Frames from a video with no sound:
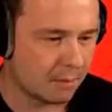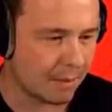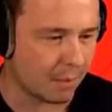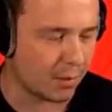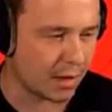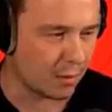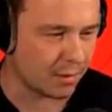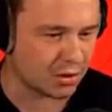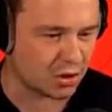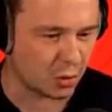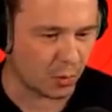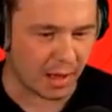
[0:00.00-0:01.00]
Maybe we go
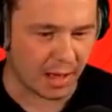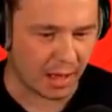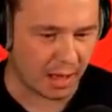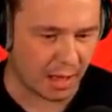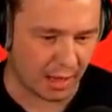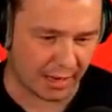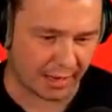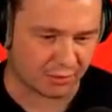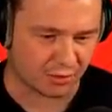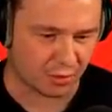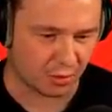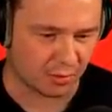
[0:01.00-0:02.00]
into uh,
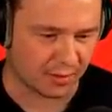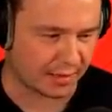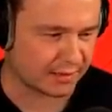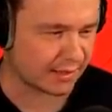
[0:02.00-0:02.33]
electrical. Let's